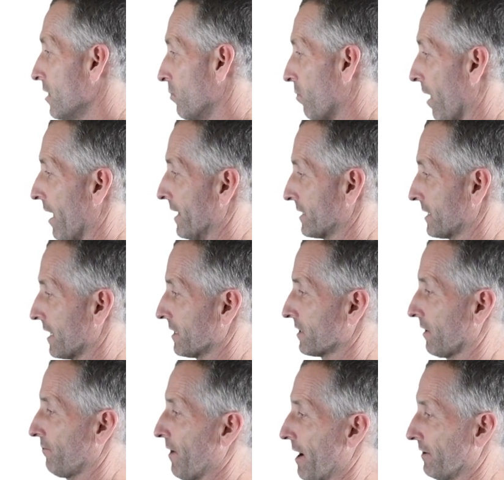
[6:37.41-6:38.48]
Whereas things
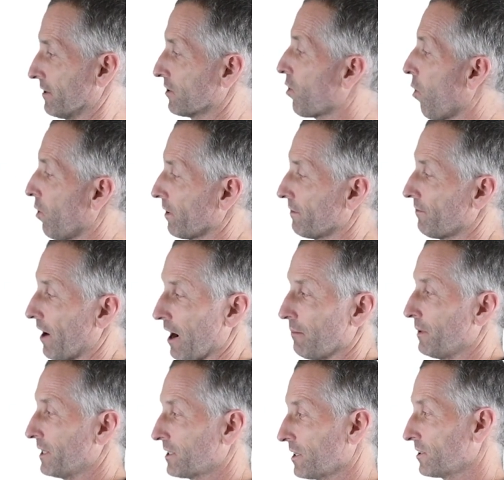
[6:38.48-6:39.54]
that are found in cold
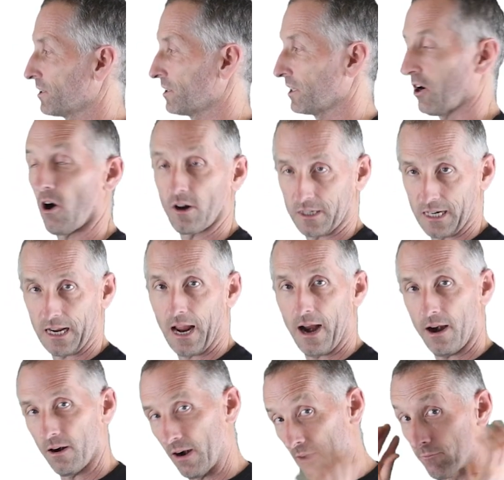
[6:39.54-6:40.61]
environments, such as the Arctic
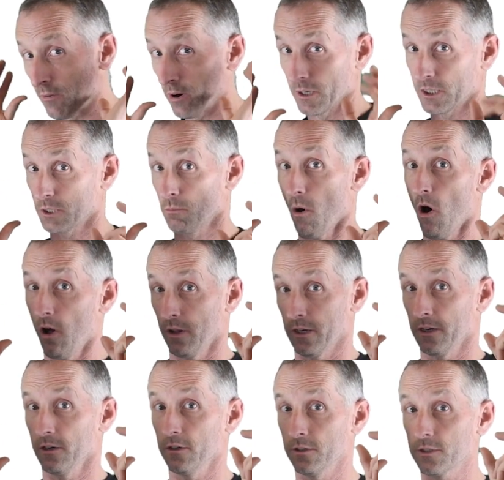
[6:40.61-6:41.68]
hare, have very small
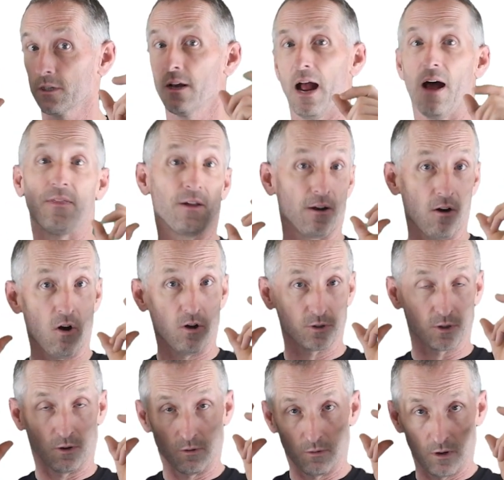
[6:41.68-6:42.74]
ears, and they
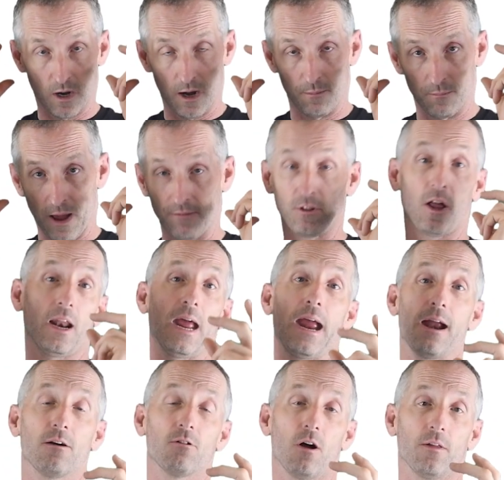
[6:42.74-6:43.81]
also have a lot of
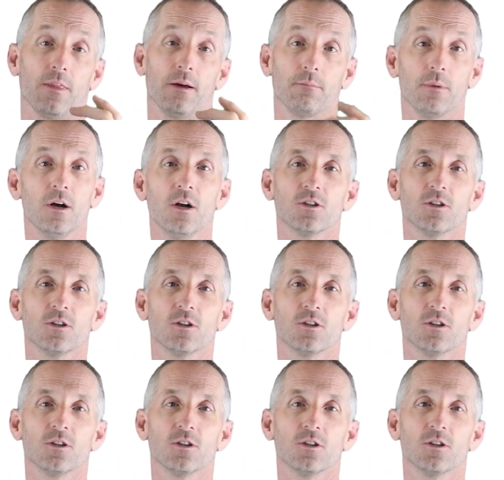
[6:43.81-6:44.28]
hair on them,